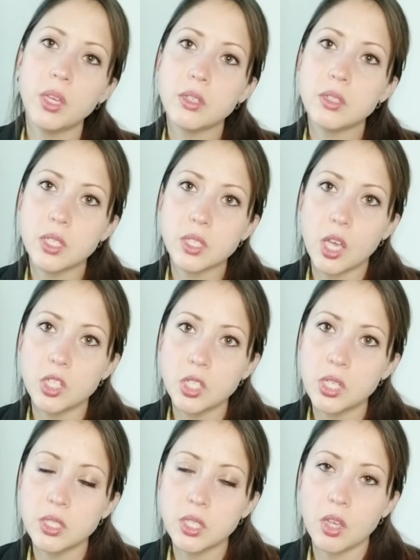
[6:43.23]

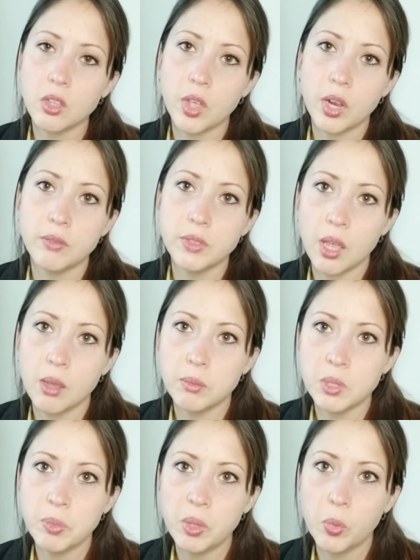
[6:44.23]
discussions. A lot of
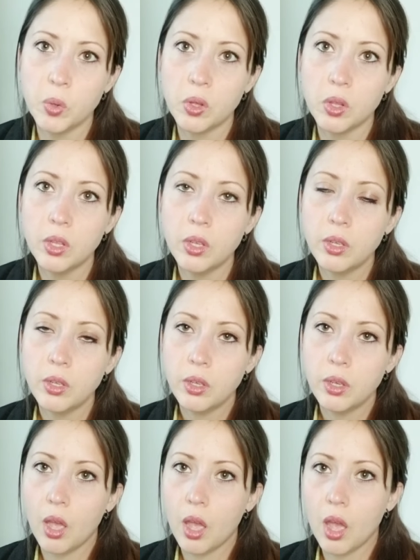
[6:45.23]
times people
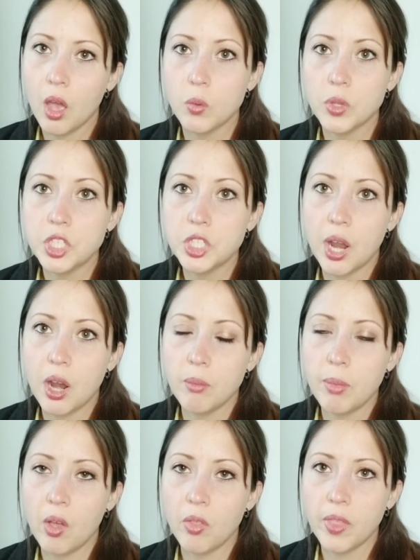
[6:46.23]
will share
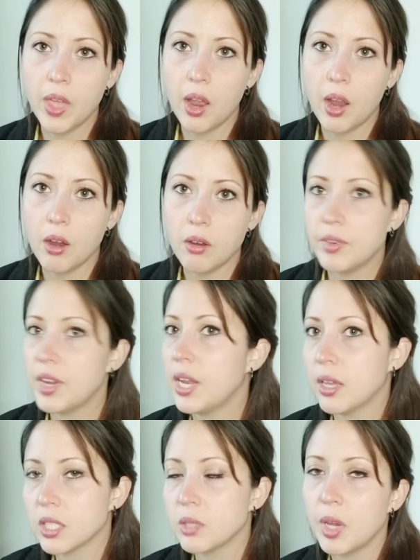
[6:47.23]
about their
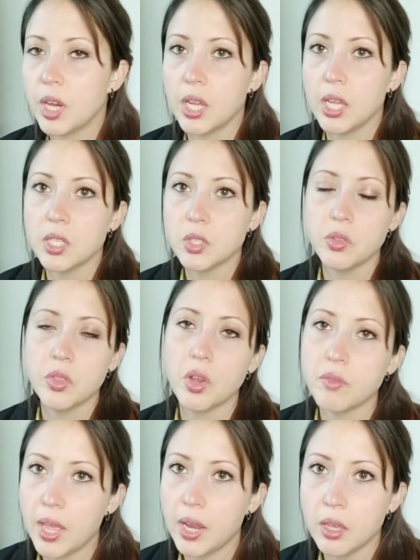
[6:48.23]
reading experience or their
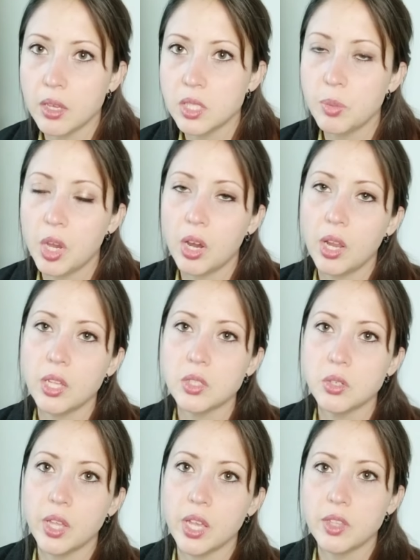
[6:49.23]
writing experience
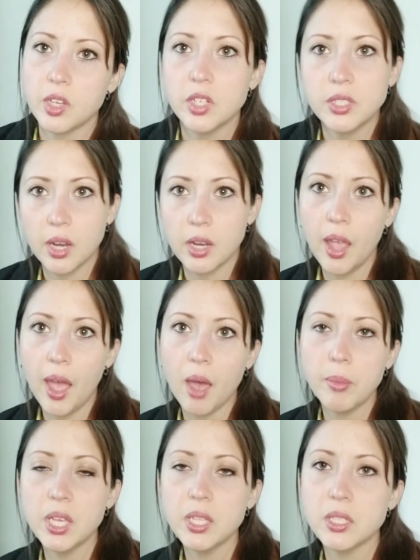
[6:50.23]
or their study
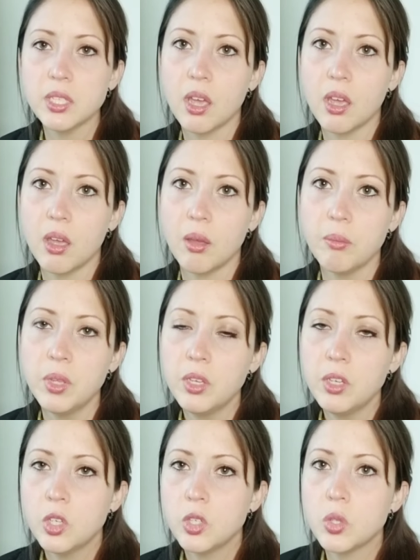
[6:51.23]
habits.
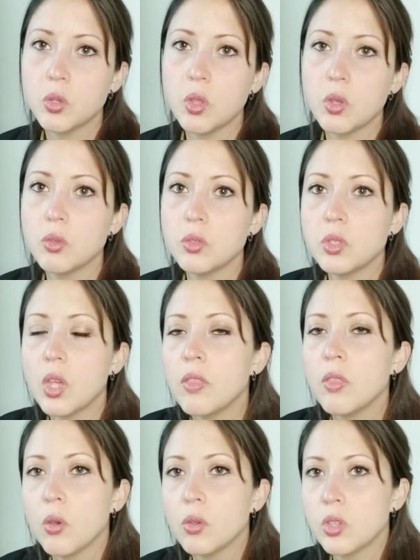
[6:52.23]
So
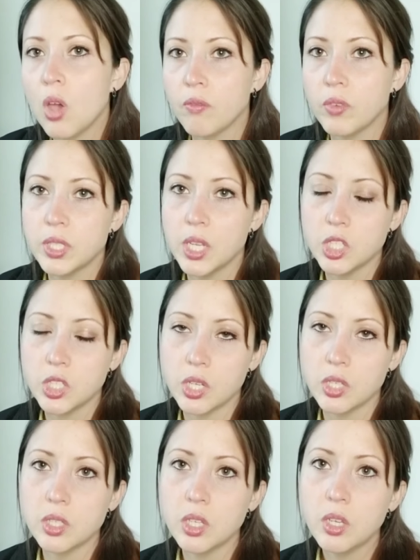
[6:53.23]
in those conversations,